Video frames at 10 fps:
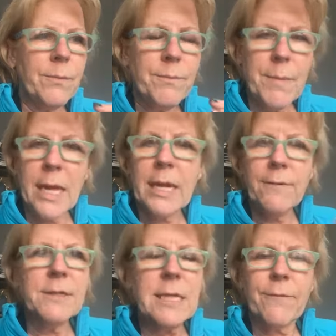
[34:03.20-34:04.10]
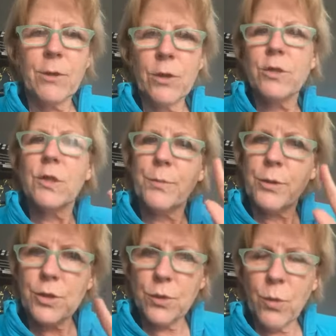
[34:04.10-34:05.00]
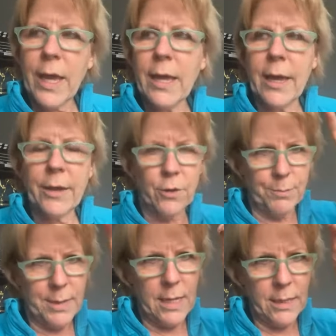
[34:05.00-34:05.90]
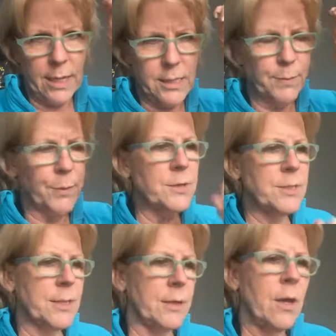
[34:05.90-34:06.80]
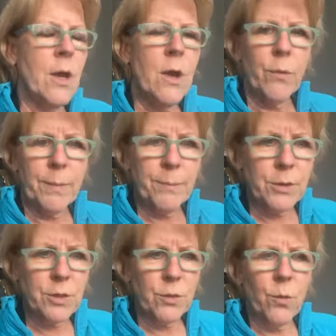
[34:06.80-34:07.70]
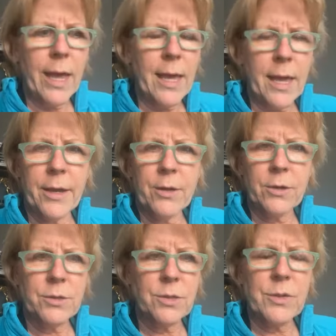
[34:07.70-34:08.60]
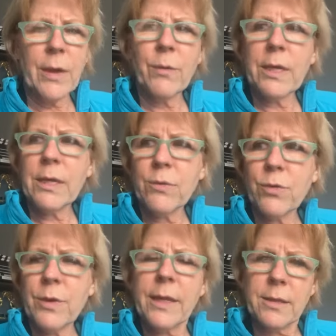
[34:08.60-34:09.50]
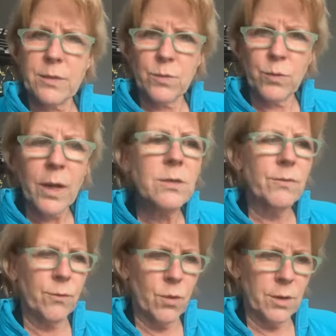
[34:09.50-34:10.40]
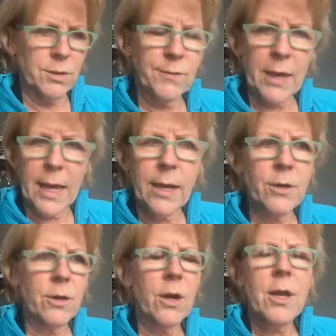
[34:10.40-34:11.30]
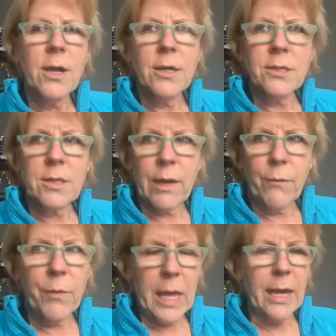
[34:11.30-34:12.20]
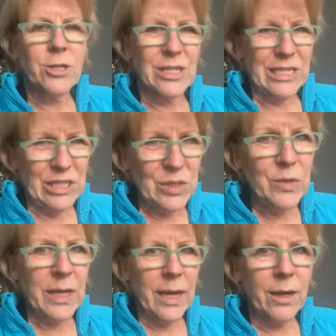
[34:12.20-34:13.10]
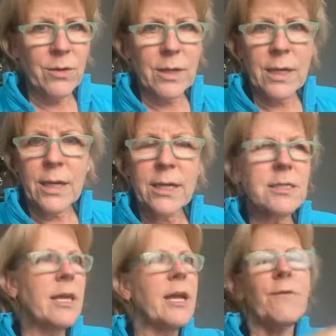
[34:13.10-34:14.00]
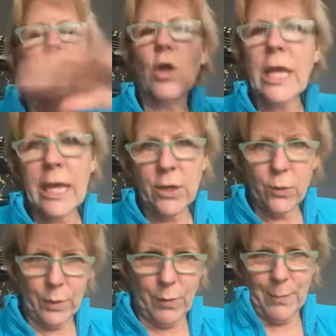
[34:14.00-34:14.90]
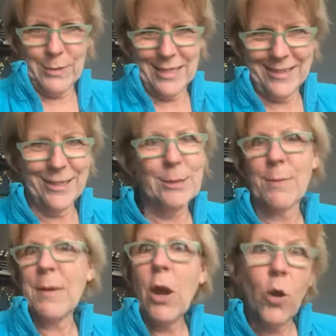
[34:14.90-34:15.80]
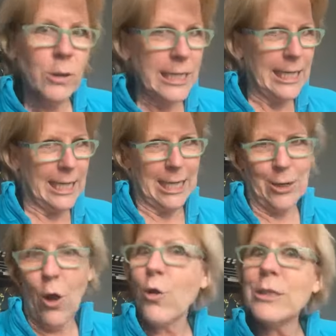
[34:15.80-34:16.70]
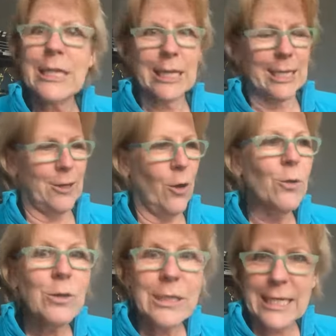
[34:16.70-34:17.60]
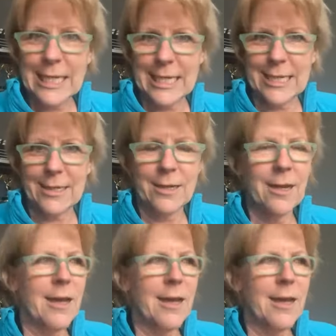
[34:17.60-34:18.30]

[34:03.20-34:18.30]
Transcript: many of us have learned to push away anger, be a nice person. We push away anger so that we create these reservoirs of anger so that when we actually do get angry, it's like a volcano erupting because we've been holding it in, holding it in, holding it in,